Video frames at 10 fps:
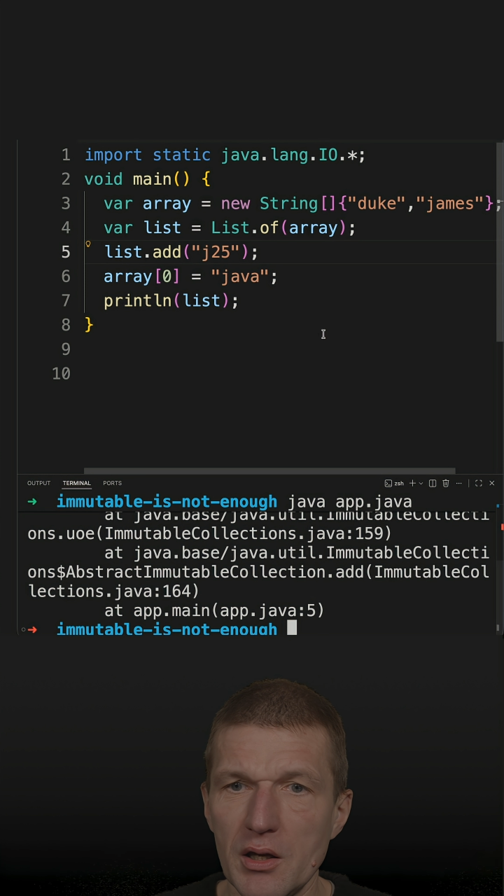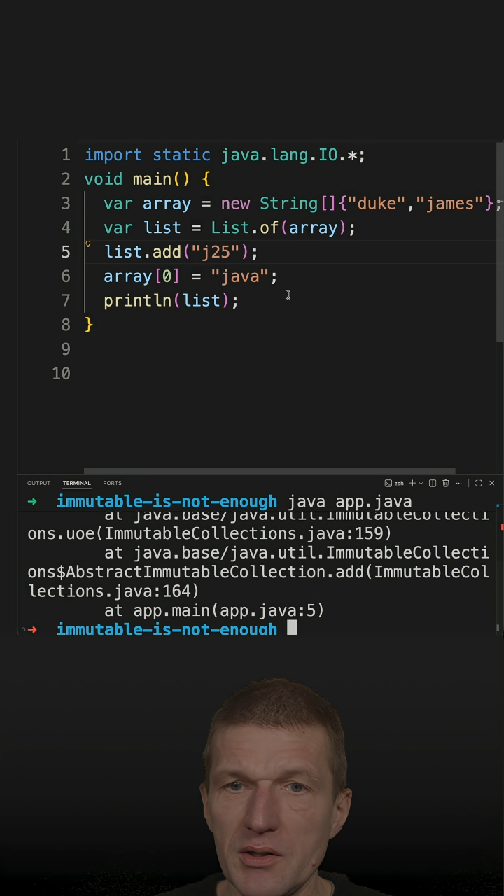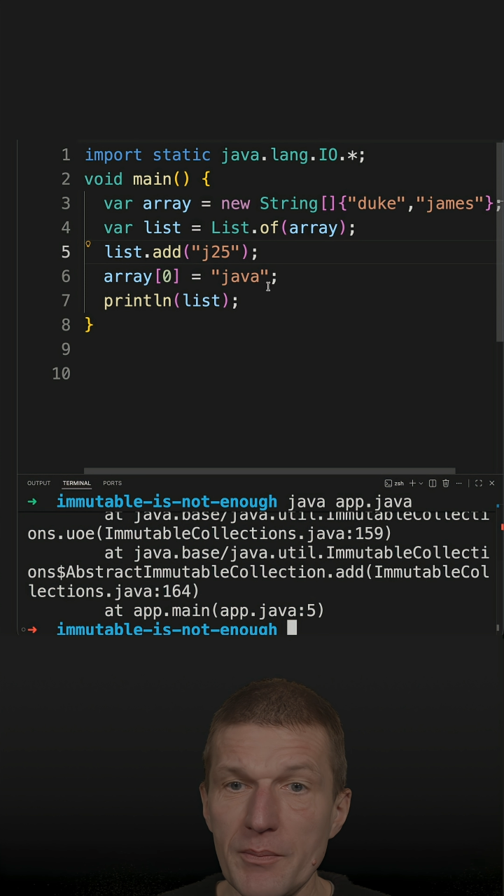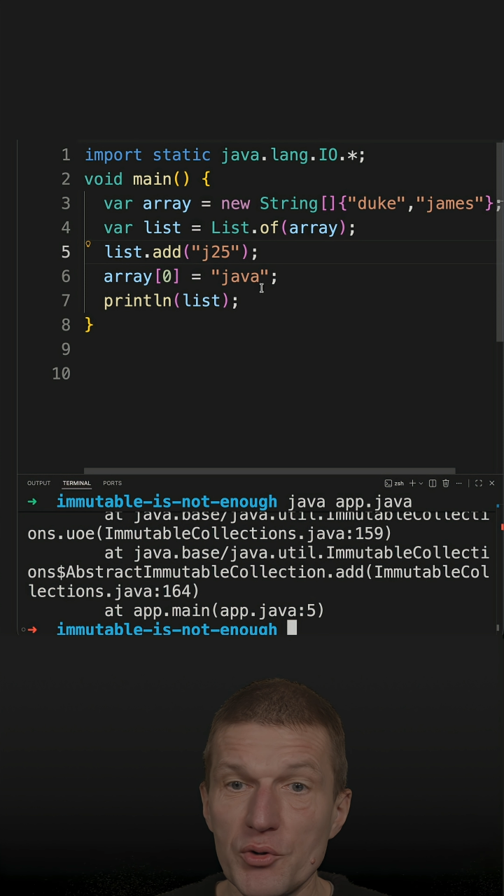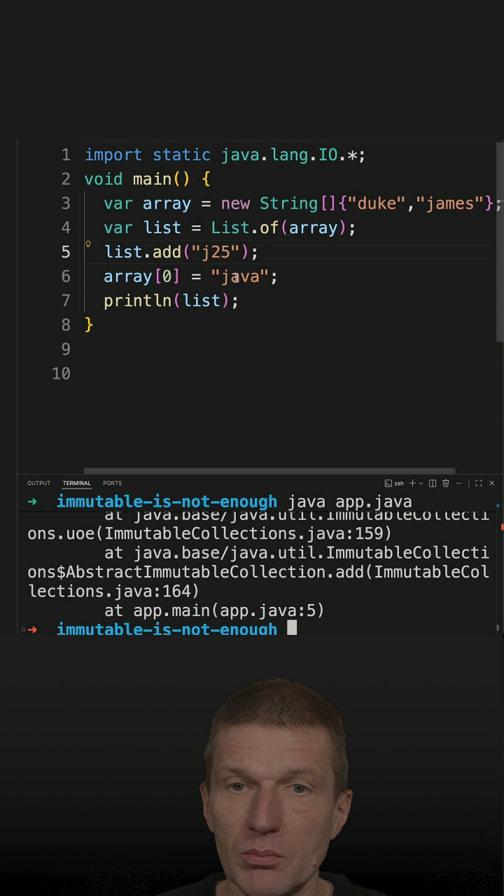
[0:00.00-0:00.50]

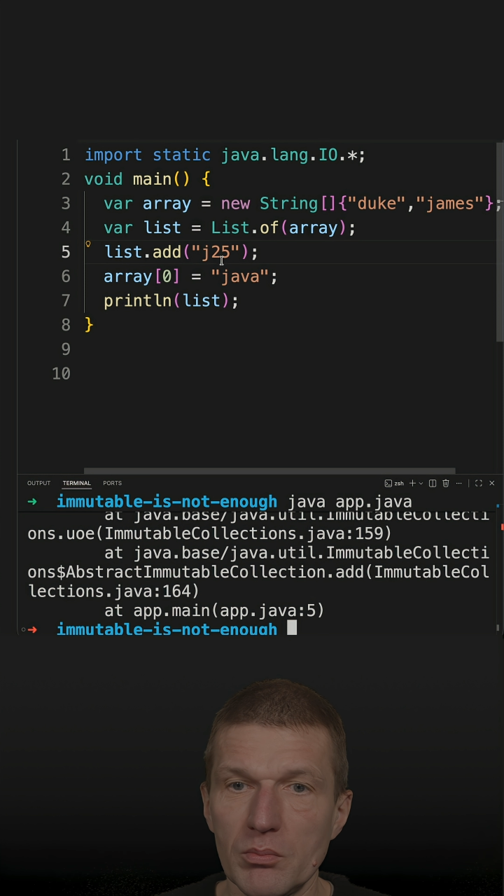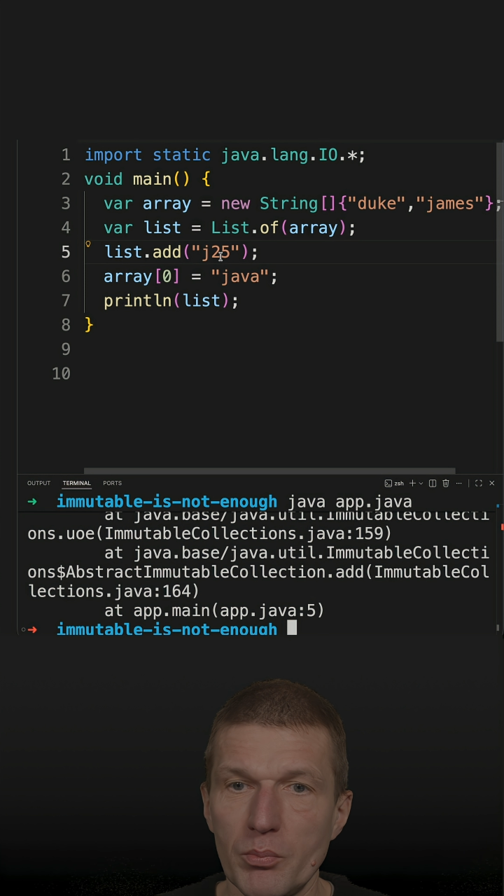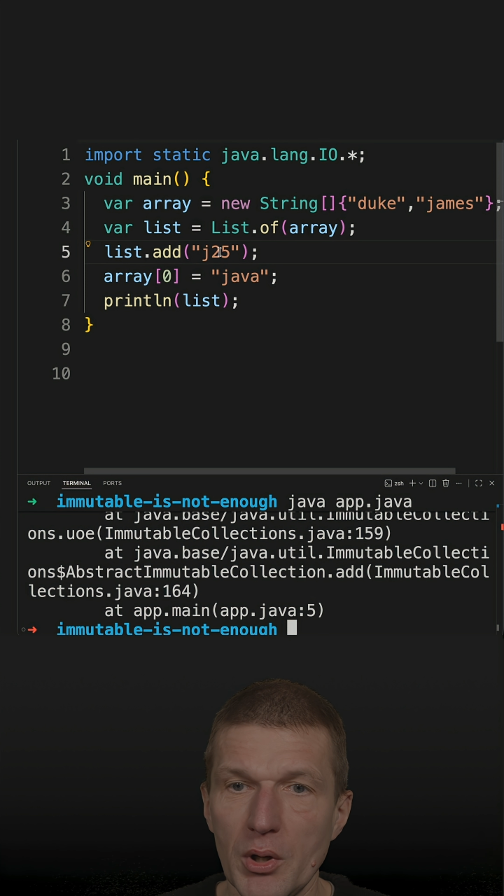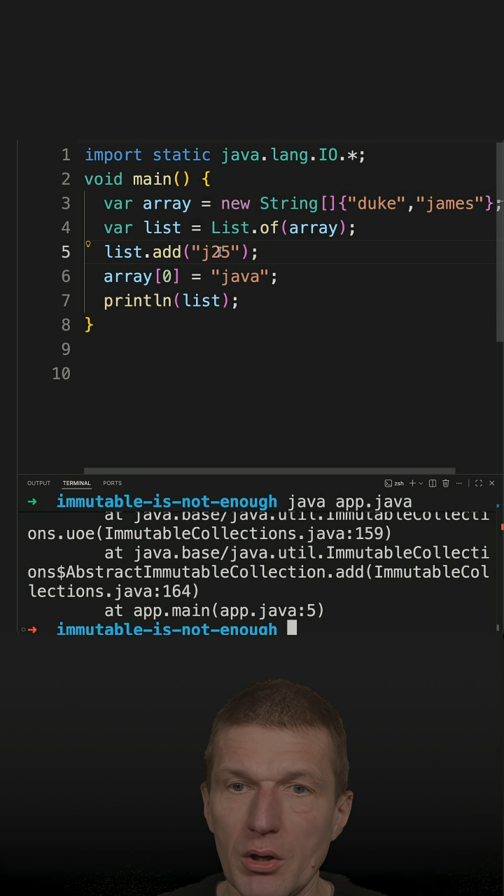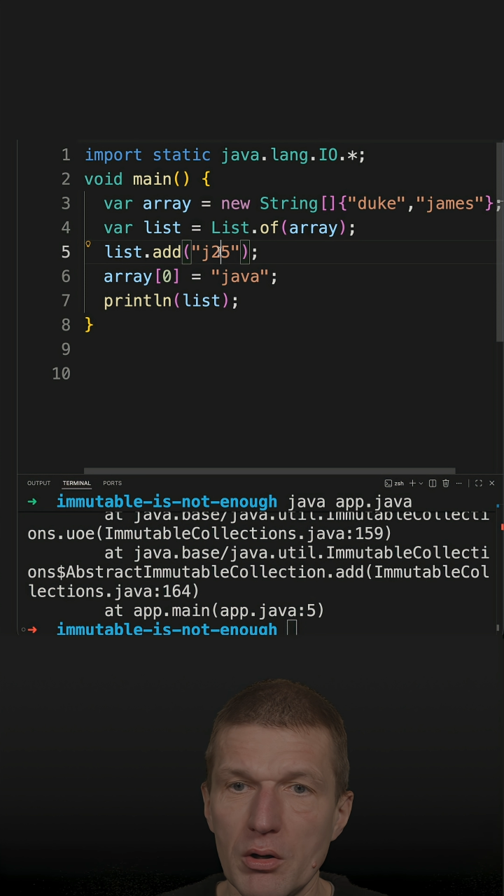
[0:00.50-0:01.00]
exception
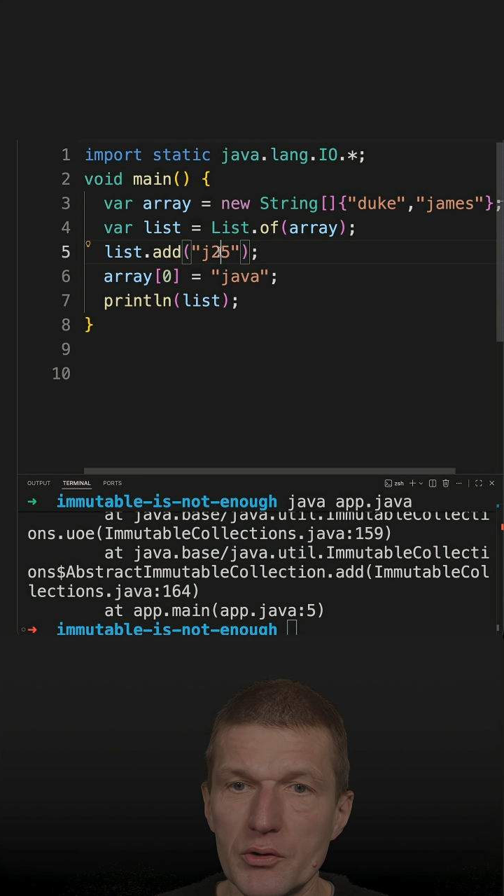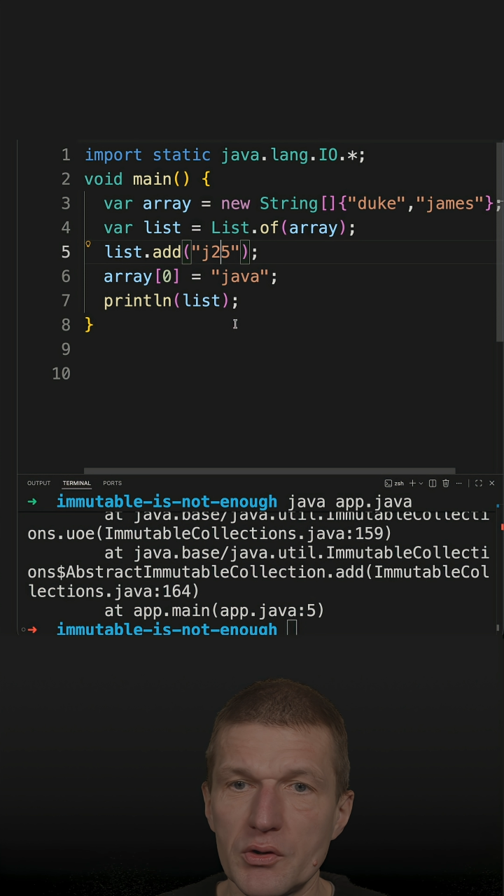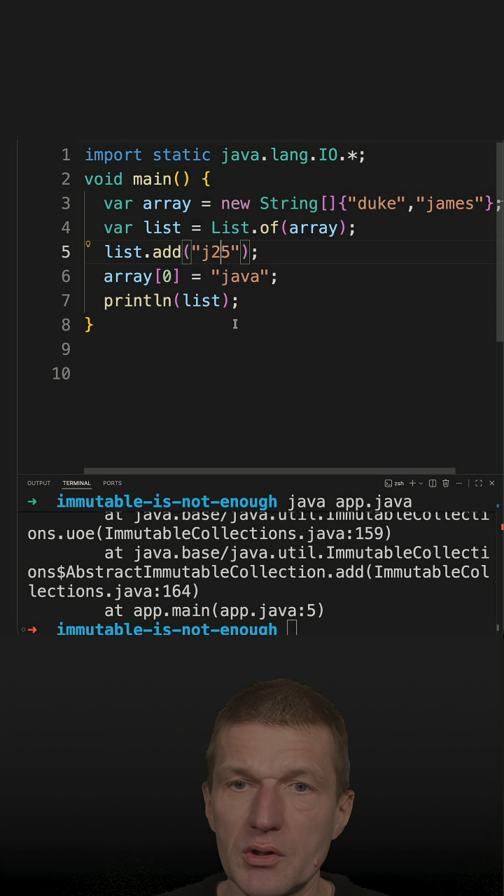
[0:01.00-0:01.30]
because